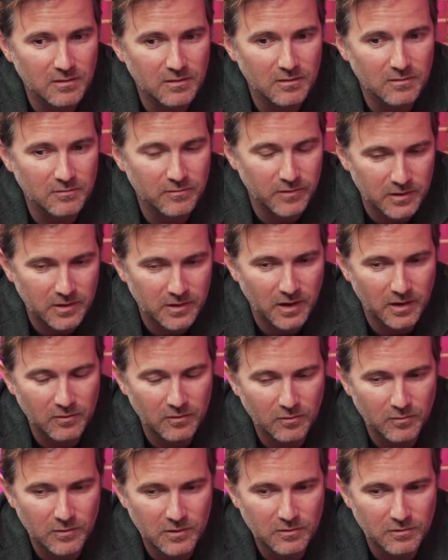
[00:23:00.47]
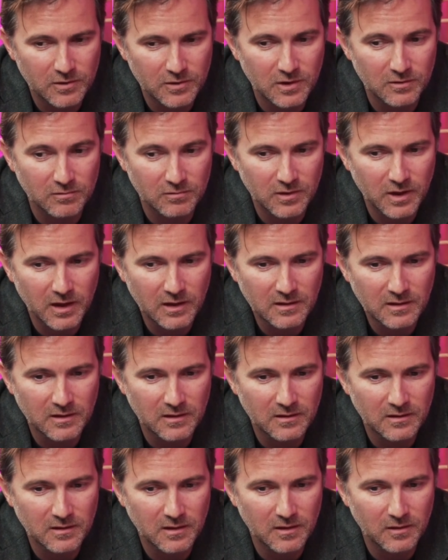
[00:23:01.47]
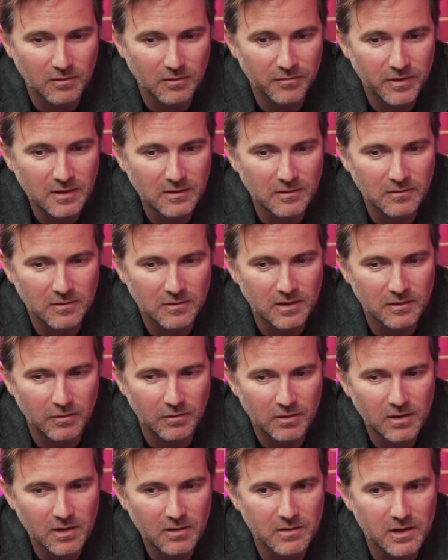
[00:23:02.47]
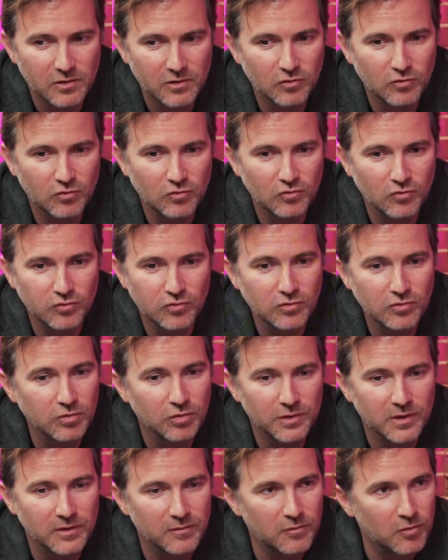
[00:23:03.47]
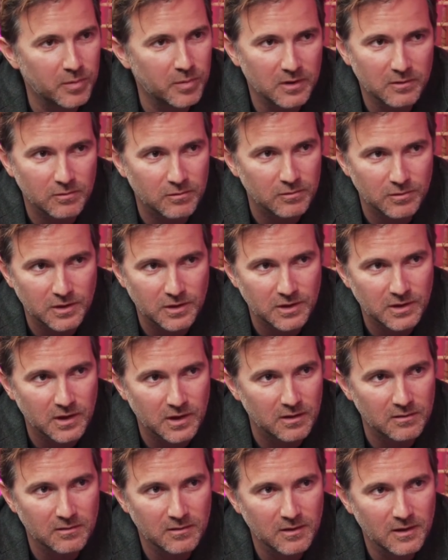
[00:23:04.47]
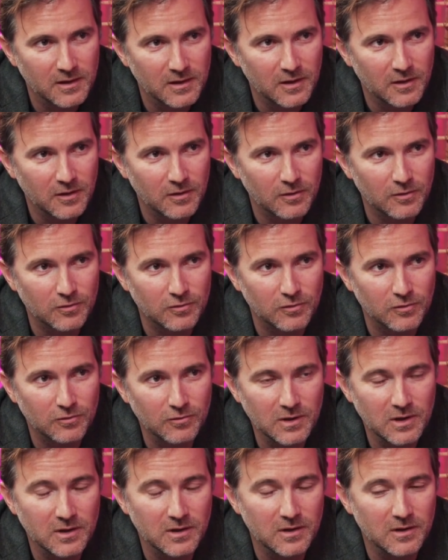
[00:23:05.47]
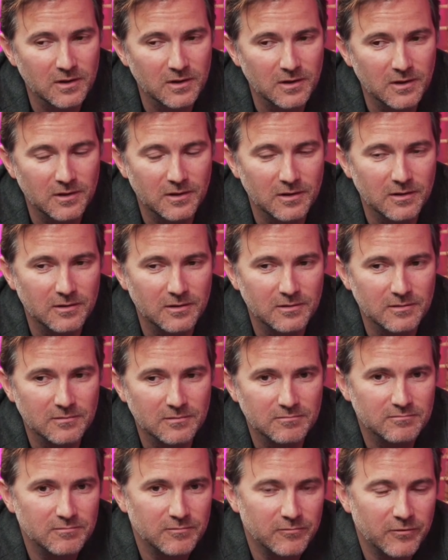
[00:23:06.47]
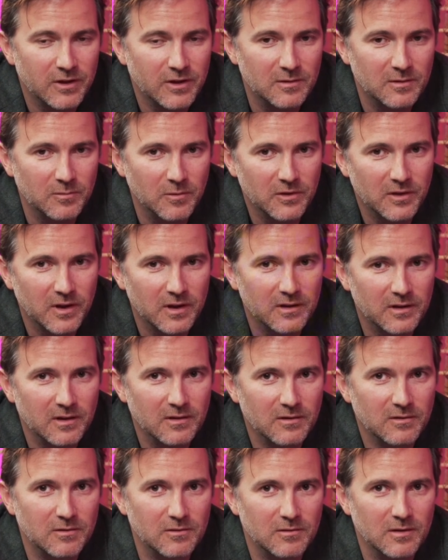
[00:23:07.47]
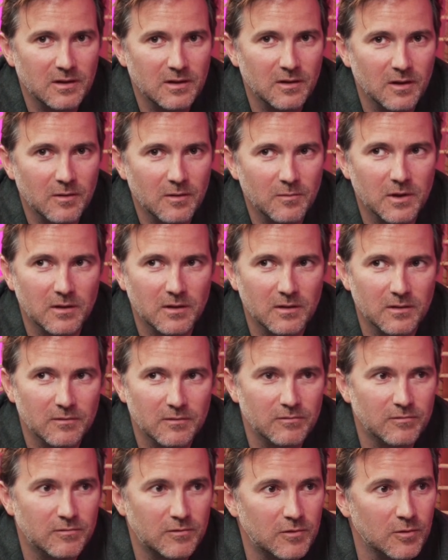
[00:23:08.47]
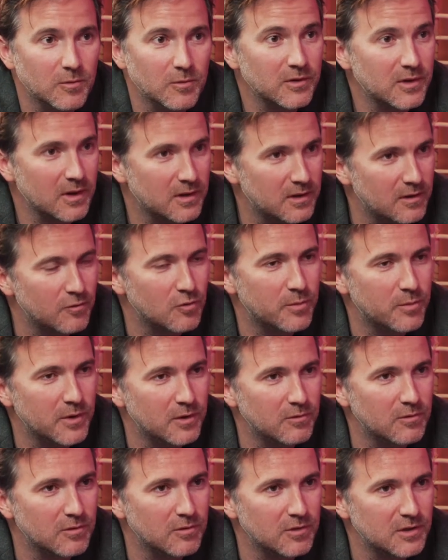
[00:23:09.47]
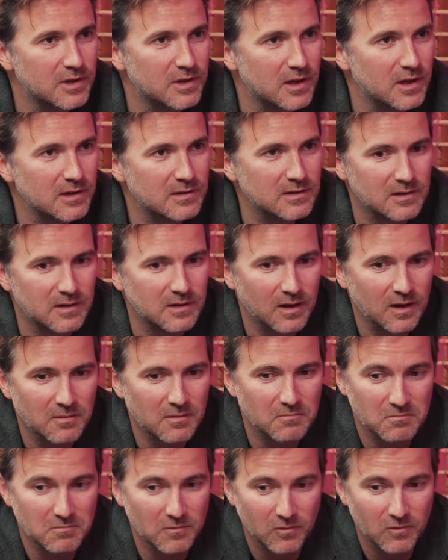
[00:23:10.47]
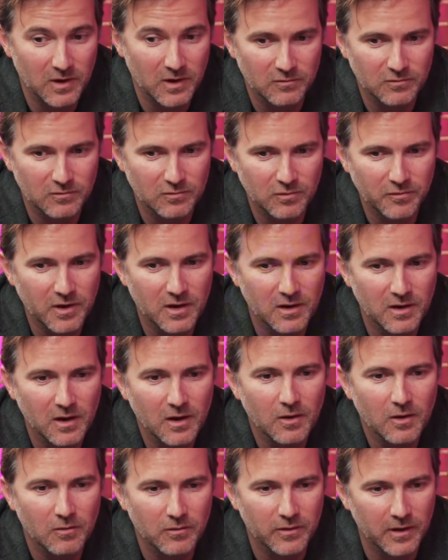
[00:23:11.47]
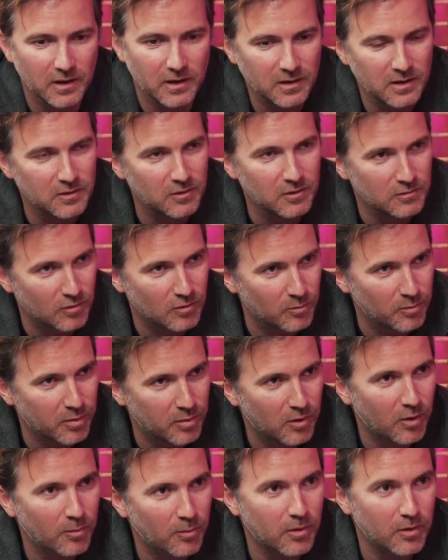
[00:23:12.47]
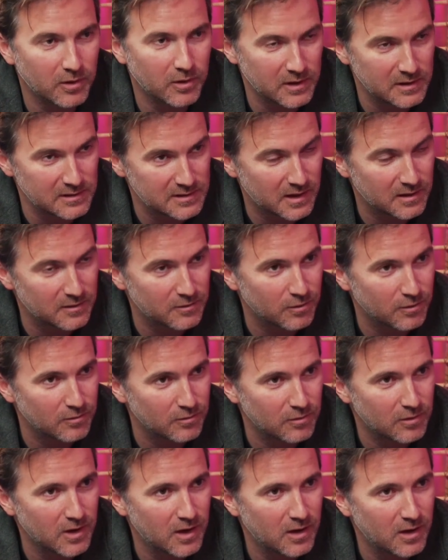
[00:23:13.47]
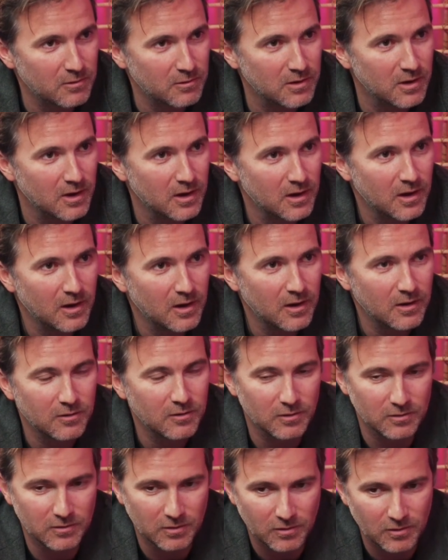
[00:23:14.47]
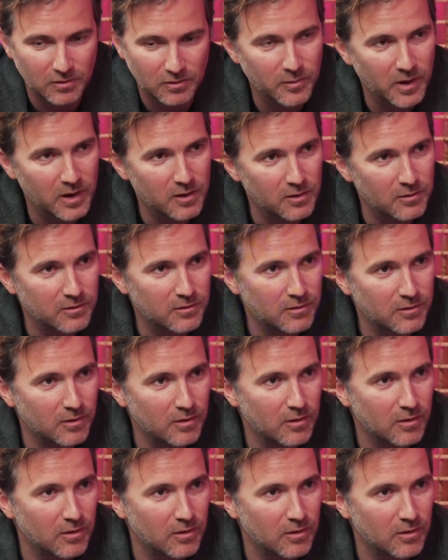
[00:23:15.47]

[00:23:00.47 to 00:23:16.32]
well, you're right, is that actually, Clever Cloud has always been developing its software. Today. Indeed, some are saying, but you're starting to develop software, and so on. We've always done it. We've written our own cloud orchestrator, our load balancer.